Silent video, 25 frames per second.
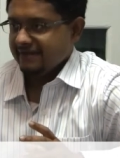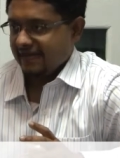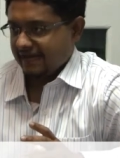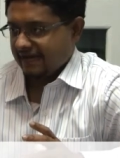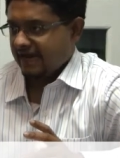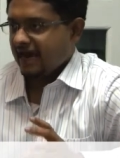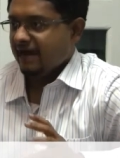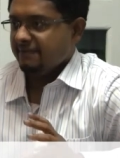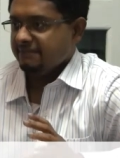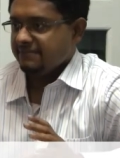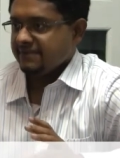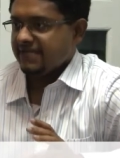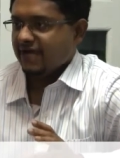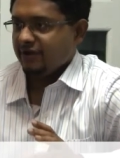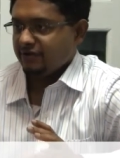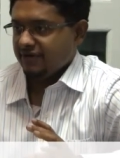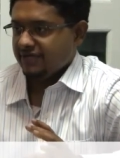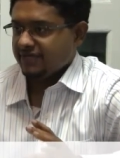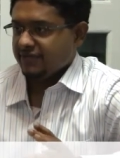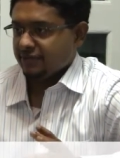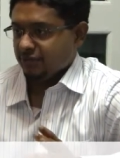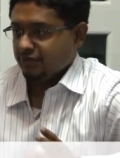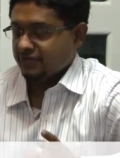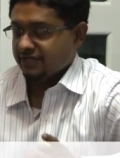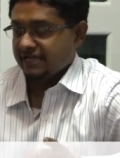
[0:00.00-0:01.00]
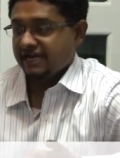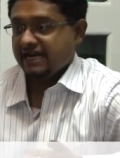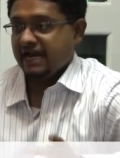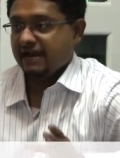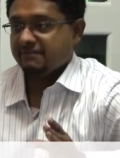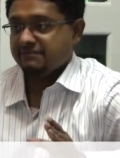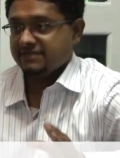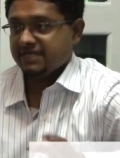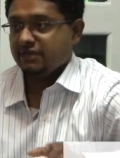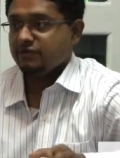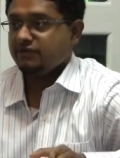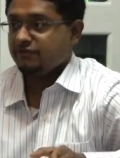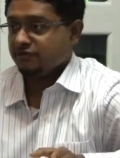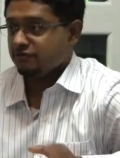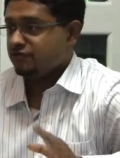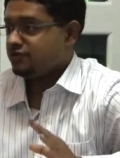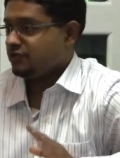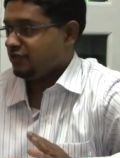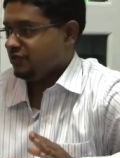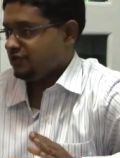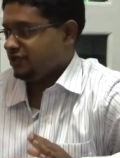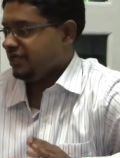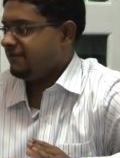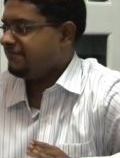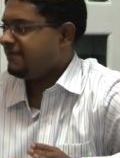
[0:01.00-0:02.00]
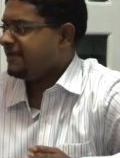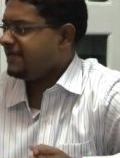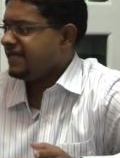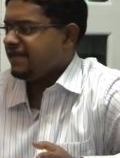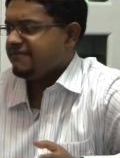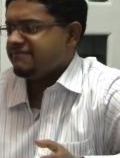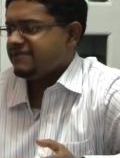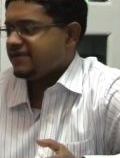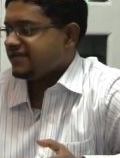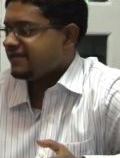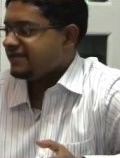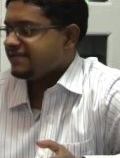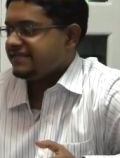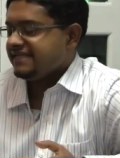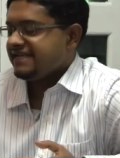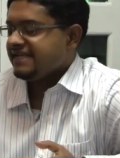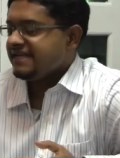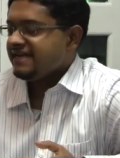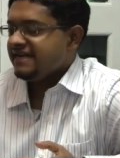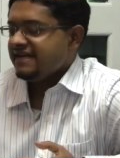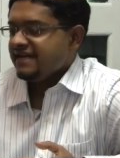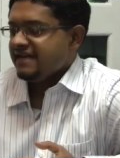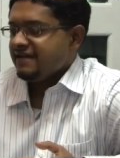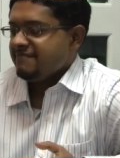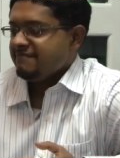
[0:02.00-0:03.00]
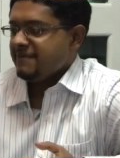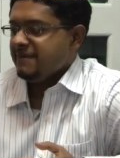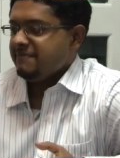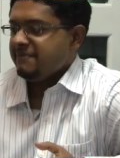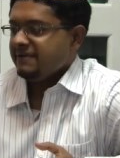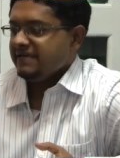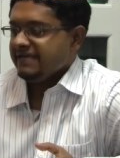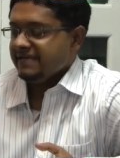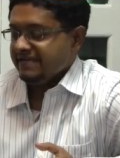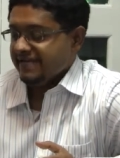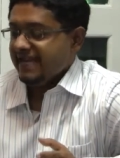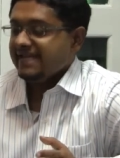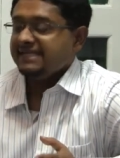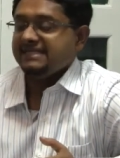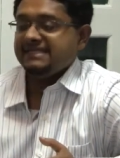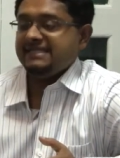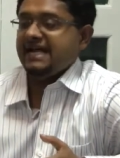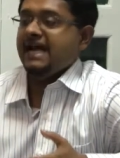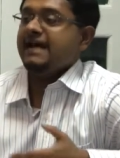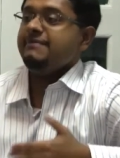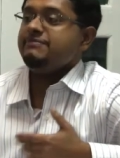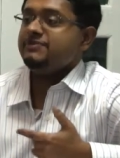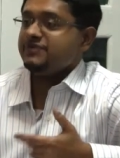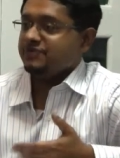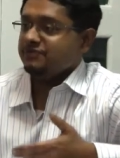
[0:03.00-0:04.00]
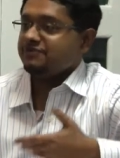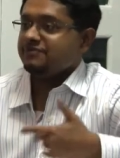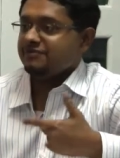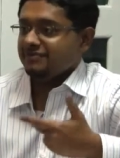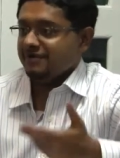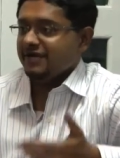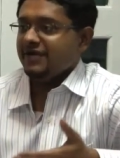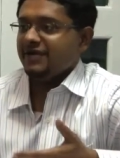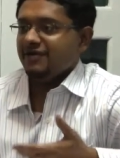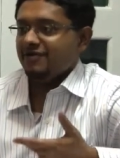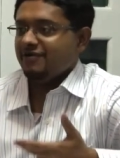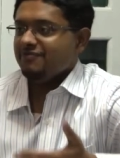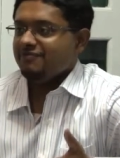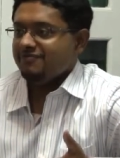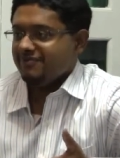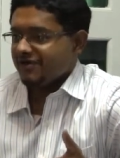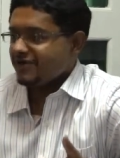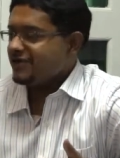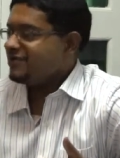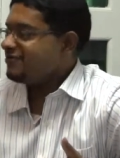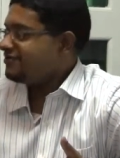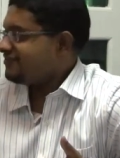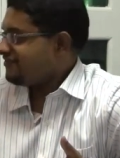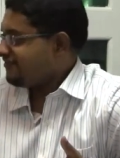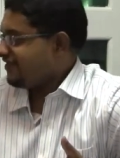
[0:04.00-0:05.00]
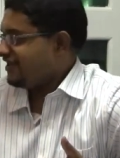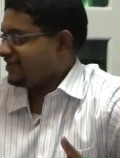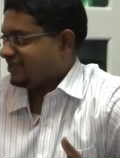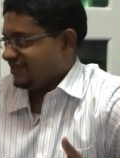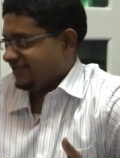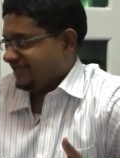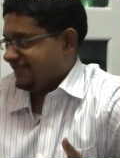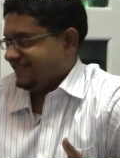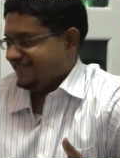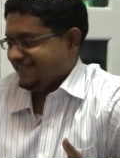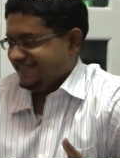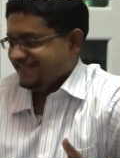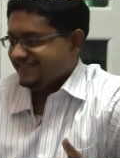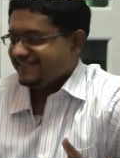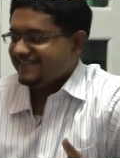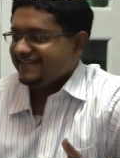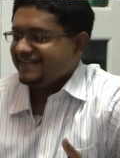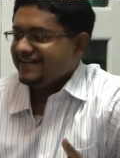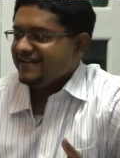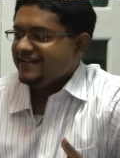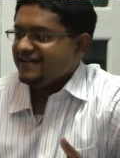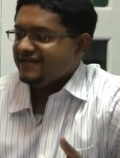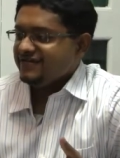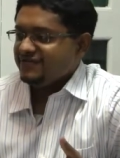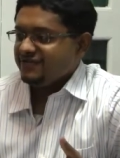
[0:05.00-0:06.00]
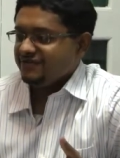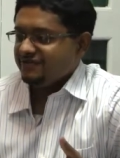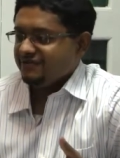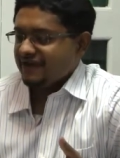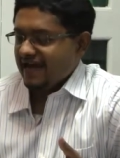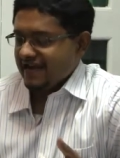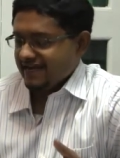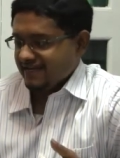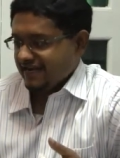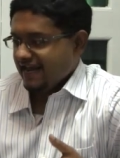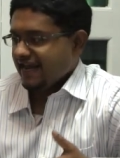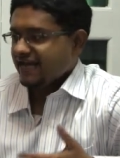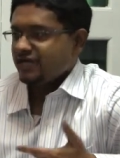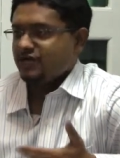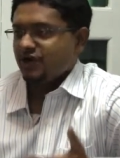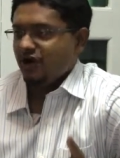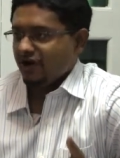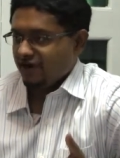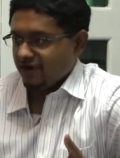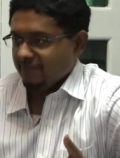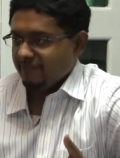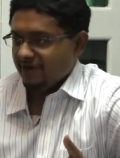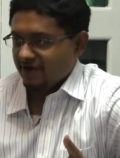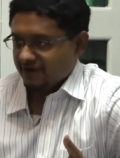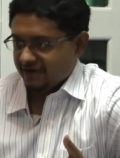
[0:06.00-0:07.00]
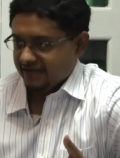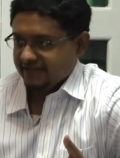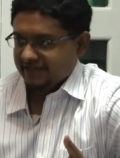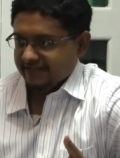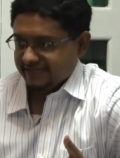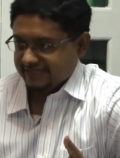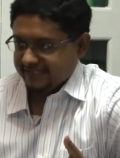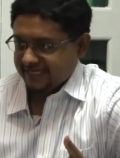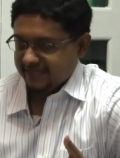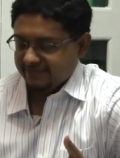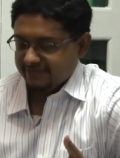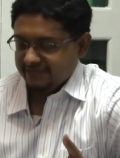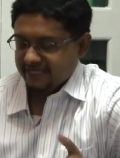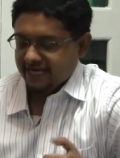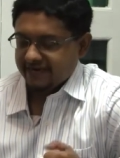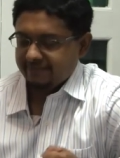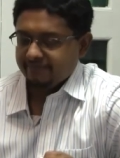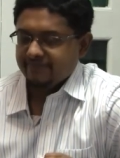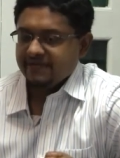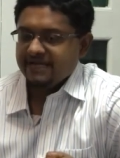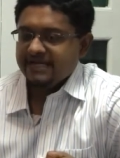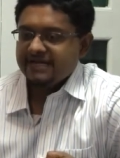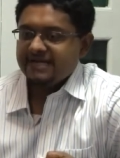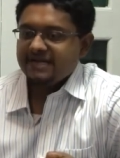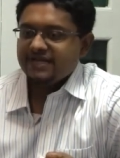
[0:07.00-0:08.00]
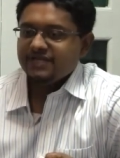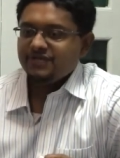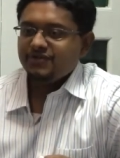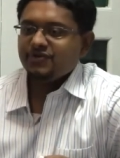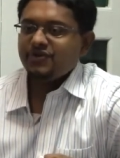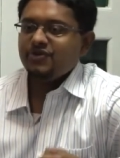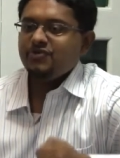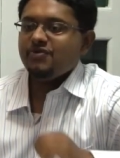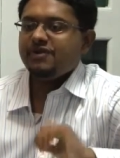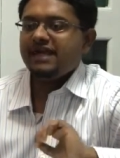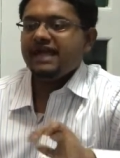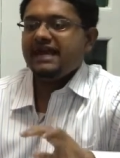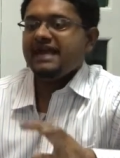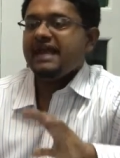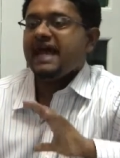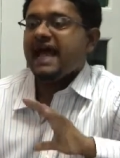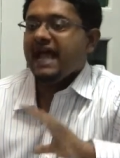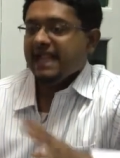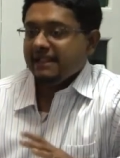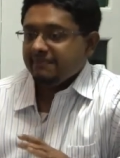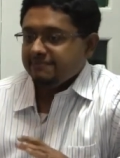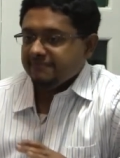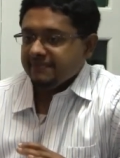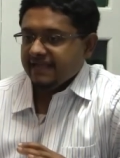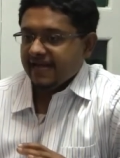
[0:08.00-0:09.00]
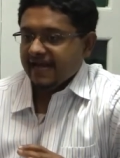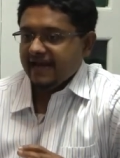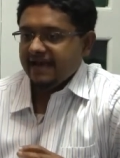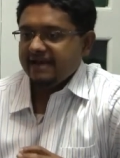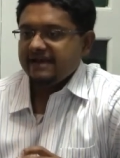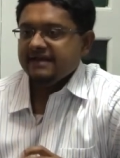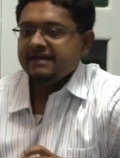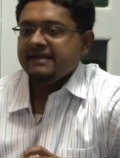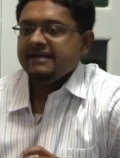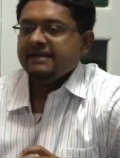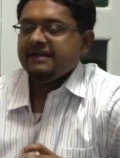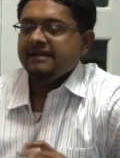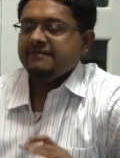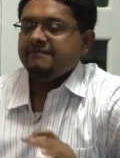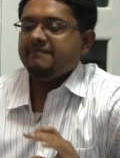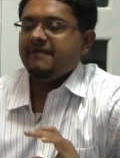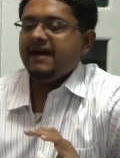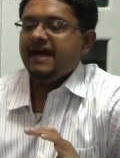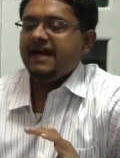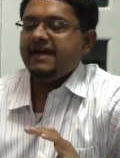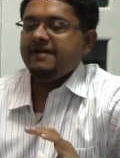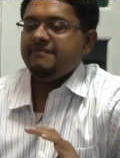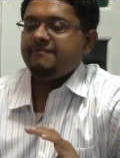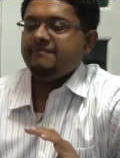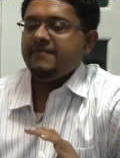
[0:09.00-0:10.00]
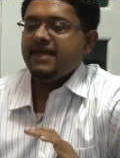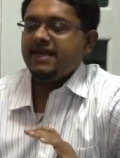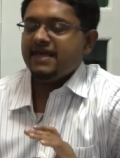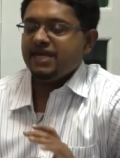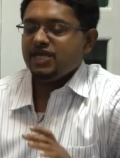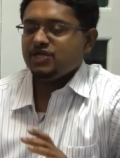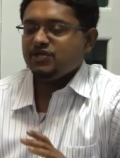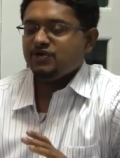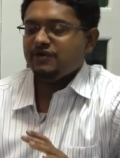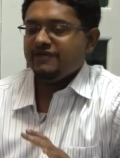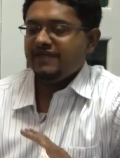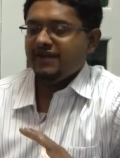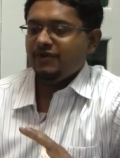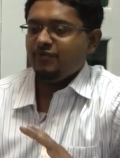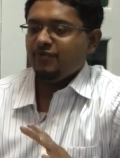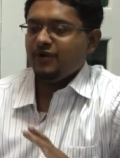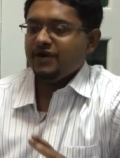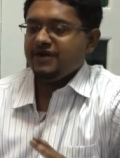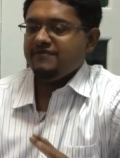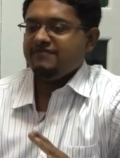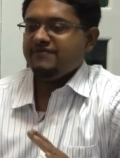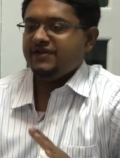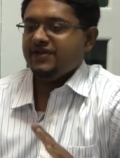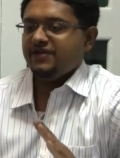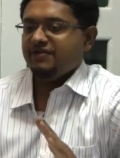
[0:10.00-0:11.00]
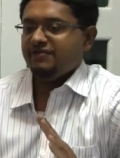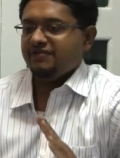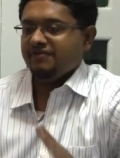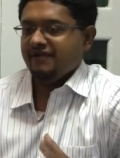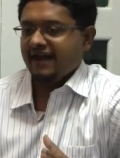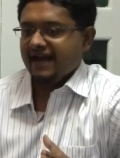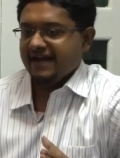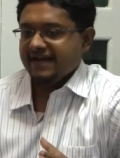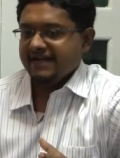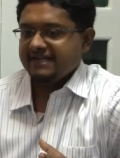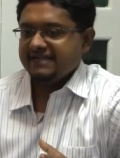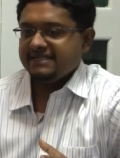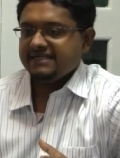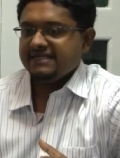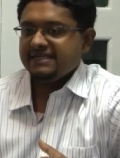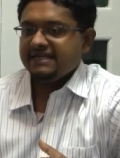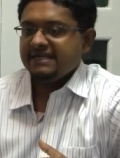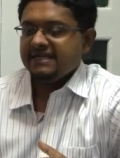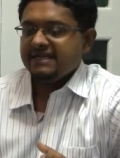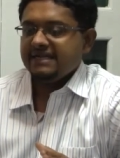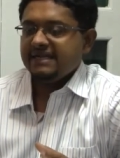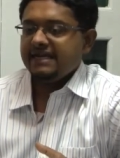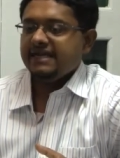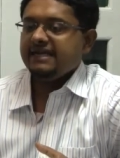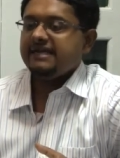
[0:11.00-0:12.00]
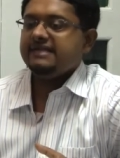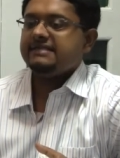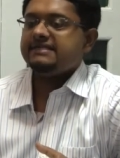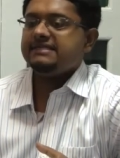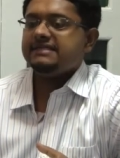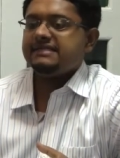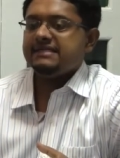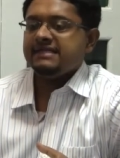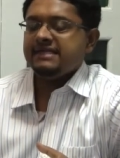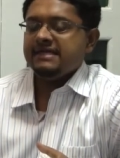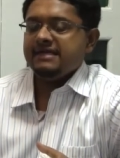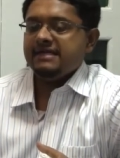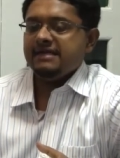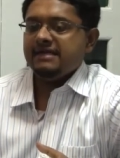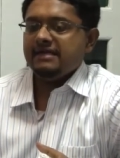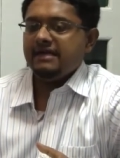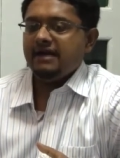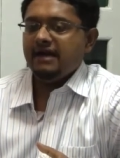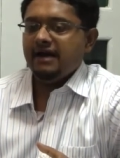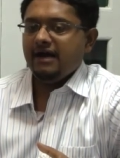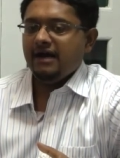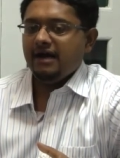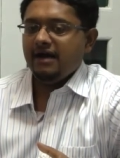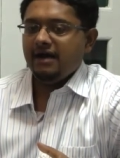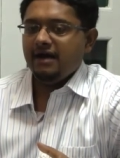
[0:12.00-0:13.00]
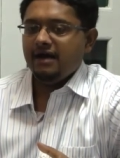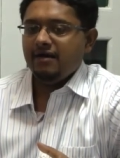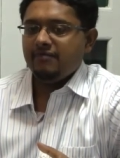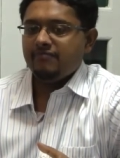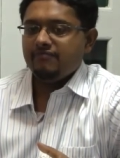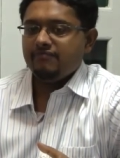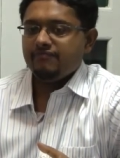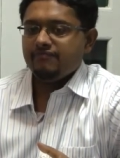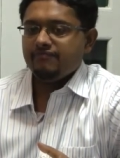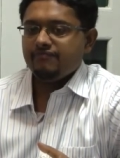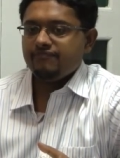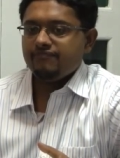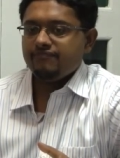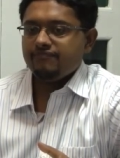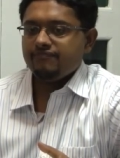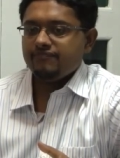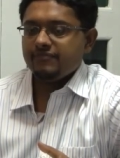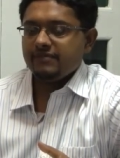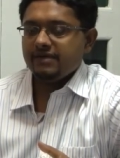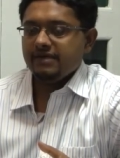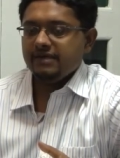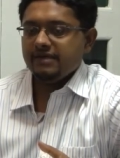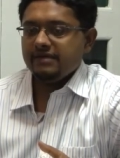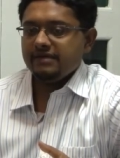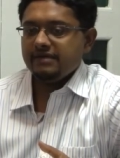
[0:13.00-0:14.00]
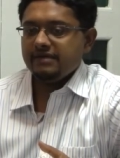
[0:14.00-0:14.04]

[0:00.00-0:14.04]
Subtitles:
that comes out through social media, because people, it takes time to produce fresh content and talk about it at the same time. So you can help that by making sure that whatever you write is easily